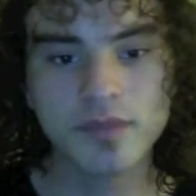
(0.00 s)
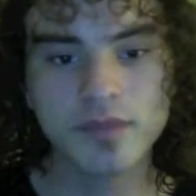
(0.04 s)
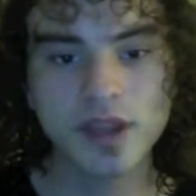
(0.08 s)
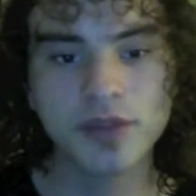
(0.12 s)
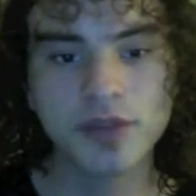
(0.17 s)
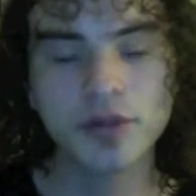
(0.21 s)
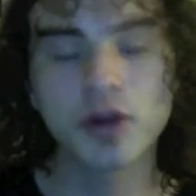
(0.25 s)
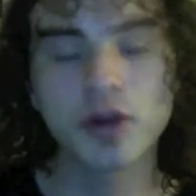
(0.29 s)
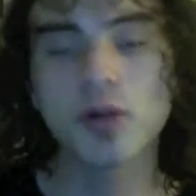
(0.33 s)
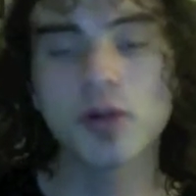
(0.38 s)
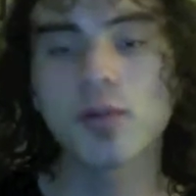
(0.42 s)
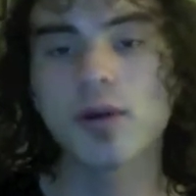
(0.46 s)

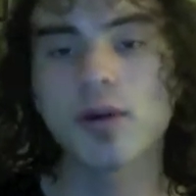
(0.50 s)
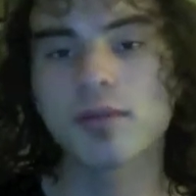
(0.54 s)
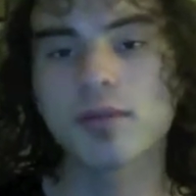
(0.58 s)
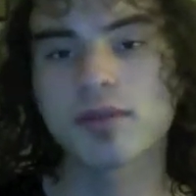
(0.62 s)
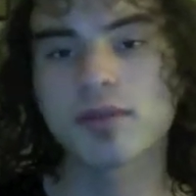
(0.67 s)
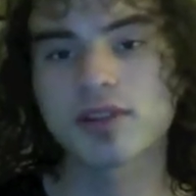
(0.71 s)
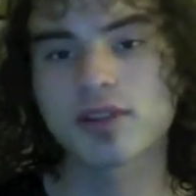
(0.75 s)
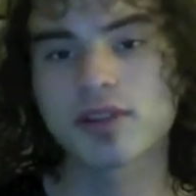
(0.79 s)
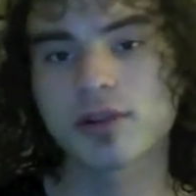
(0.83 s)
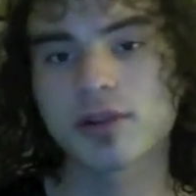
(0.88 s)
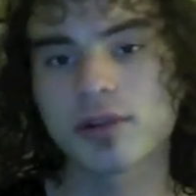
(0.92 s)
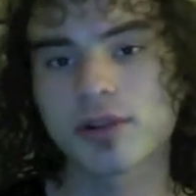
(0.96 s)
know what
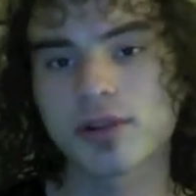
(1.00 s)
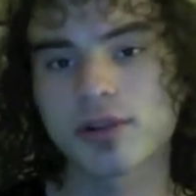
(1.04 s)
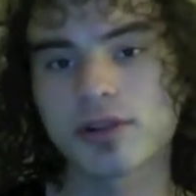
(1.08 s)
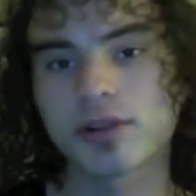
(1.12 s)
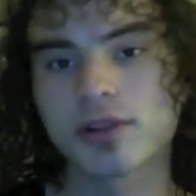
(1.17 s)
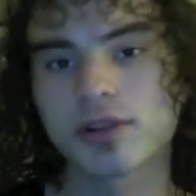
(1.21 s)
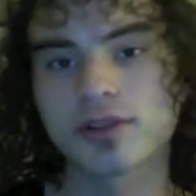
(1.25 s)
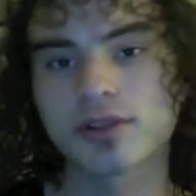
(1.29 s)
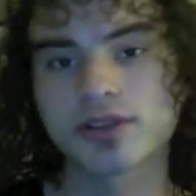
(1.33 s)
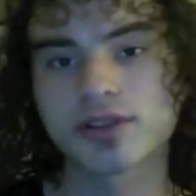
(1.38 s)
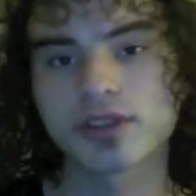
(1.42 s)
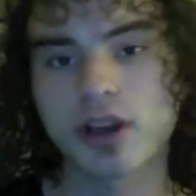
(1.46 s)

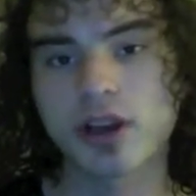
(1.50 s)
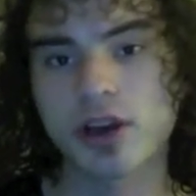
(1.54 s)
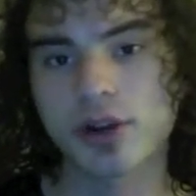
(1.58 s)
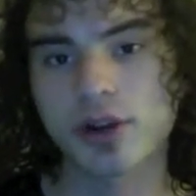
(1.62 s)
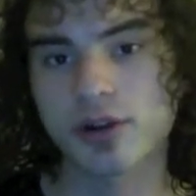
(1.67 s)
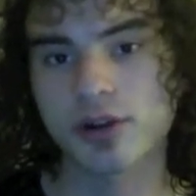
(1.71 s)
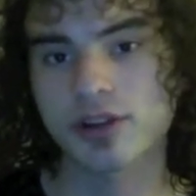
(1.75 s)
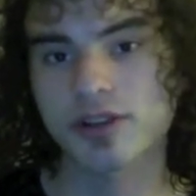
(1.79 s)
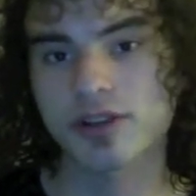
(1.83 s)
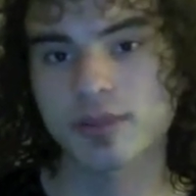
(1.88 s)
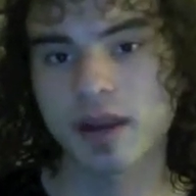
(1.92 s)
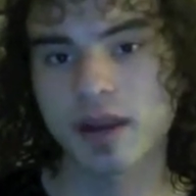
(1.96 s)
material
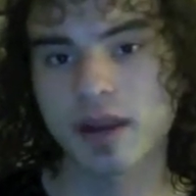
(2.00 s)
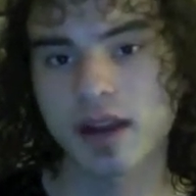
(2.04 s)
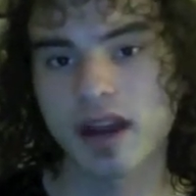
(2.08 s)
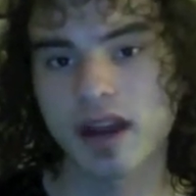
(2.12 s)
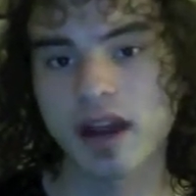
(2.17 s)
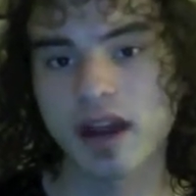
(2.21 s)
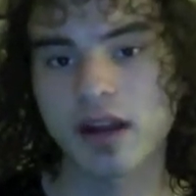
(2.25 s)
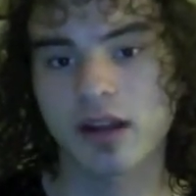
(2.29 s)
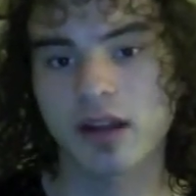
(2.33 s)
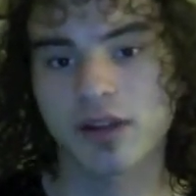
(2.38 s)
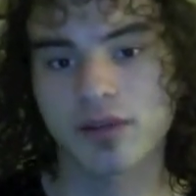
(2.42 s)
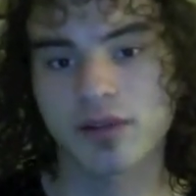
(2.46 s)
solder is made
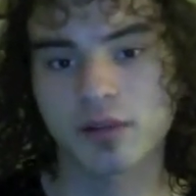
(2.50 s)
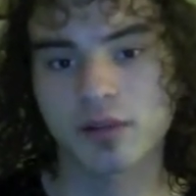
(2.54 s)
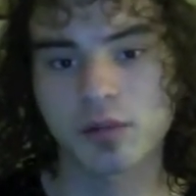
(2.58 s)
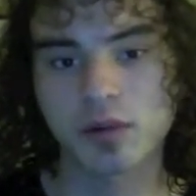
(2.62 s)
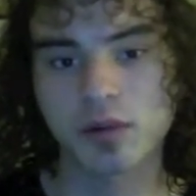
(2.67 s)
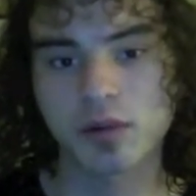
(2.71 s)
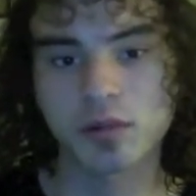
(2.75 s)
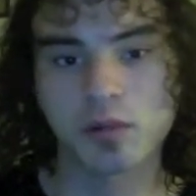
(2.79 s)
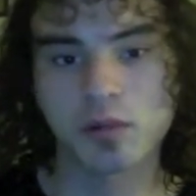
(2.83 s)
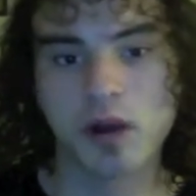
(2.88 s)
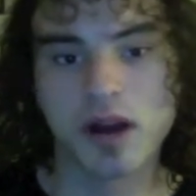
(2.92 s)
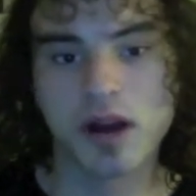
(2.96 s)
out of and
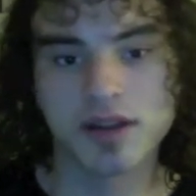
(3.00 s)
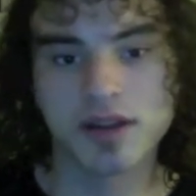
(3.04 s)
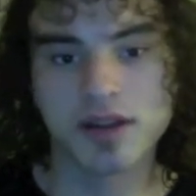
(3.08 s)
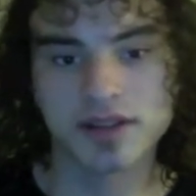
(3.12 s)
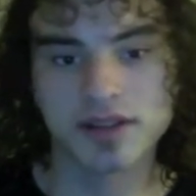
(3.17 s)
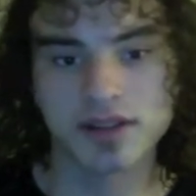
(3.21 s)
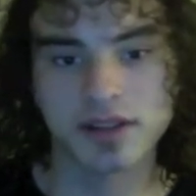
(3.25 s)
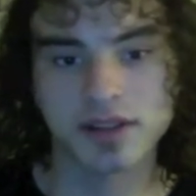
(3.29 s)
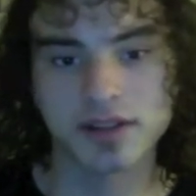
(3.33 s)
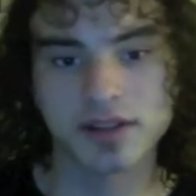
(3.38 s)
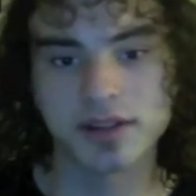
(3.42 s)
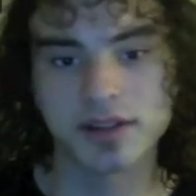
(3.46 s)
what
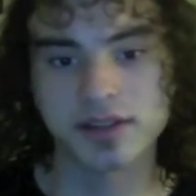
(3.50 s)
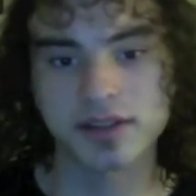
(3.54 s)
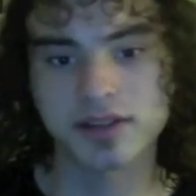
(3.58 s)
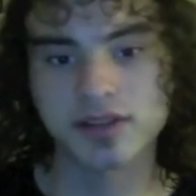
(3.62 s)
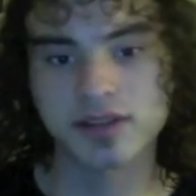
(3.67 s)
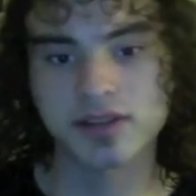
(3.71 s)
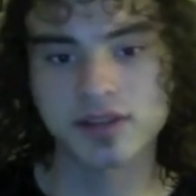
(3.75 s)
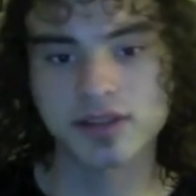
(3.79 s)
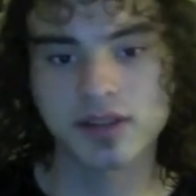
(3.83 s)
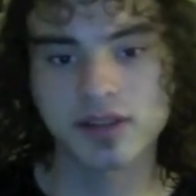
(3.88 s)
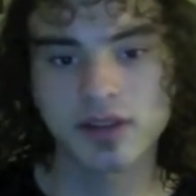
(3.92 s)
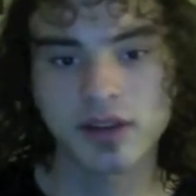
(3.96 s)
rosin
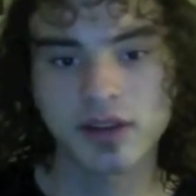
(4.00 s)
is.